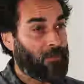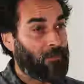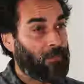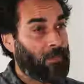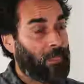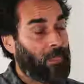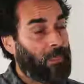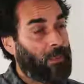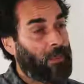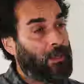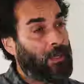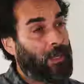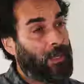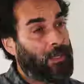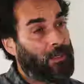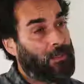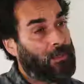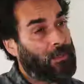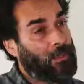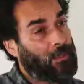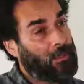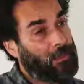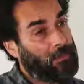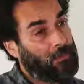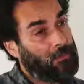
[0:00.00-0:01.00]
Yeah.
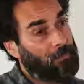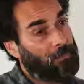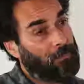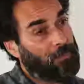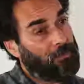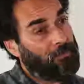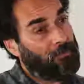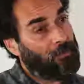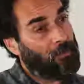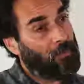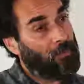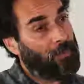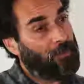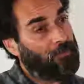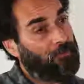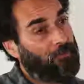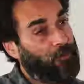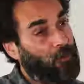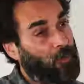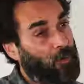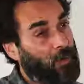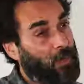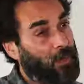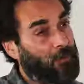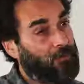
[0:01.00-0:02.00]
And before we
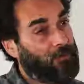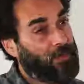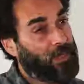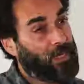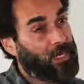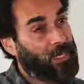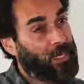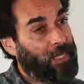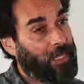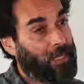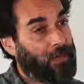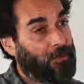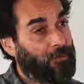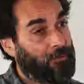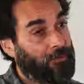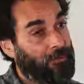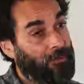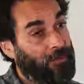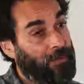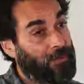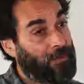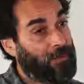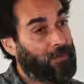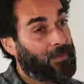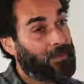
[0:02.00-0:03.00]
fall off the cliff
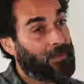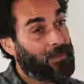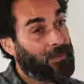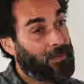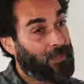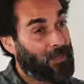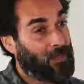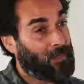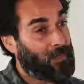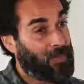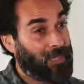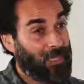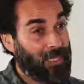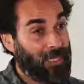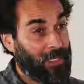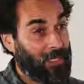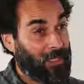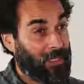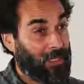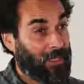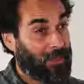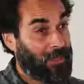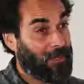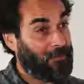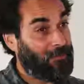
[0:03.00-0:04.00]

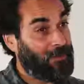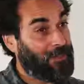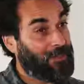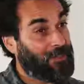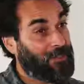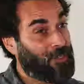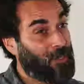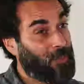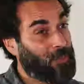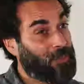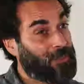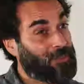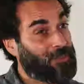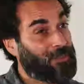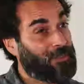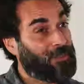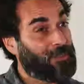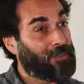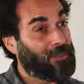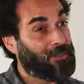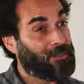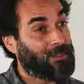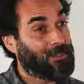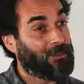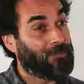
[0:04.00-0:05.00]
completely, there is an
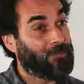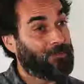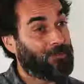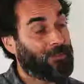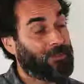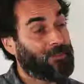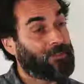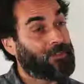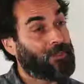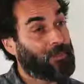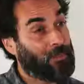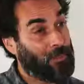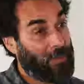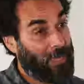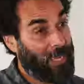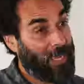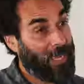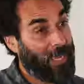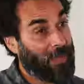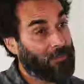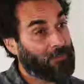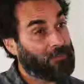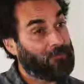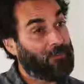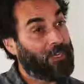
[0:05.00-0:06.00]
opportunity for us to
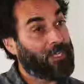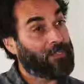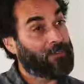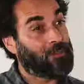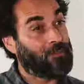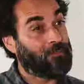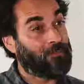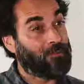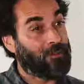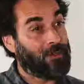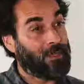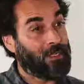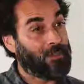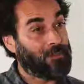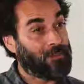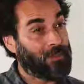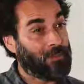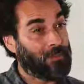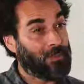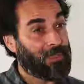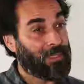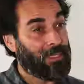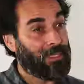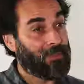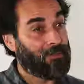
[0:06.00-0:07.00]
perhaps rectify
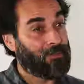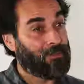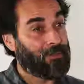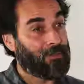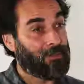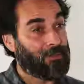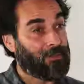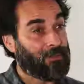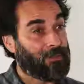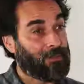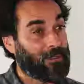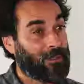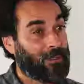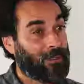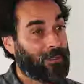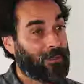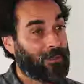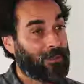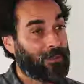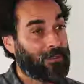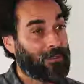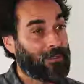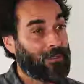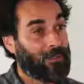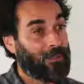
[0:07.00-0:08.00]
some of the issues that
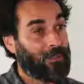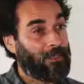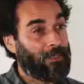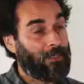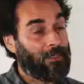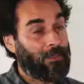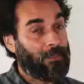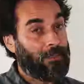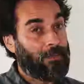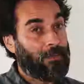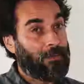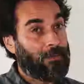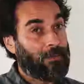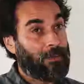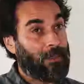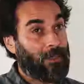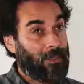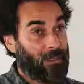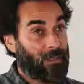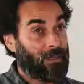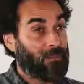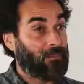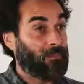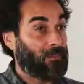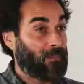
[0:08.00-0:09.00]
are
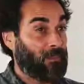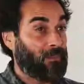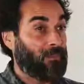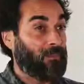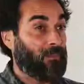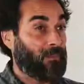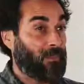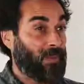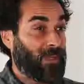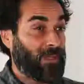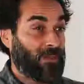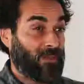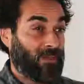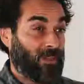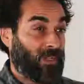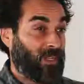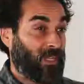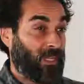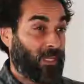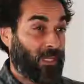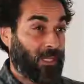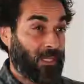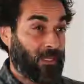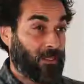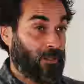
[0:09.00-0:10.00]
going to
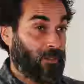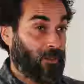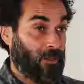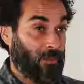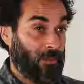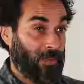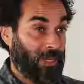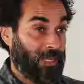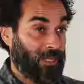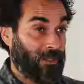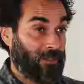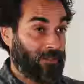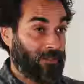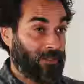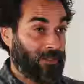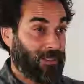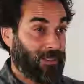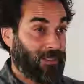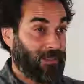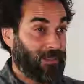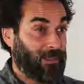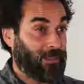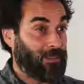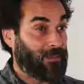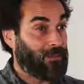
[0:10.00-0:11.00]
basically kill
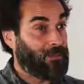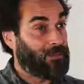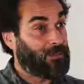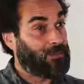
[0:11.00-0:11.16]
humanity.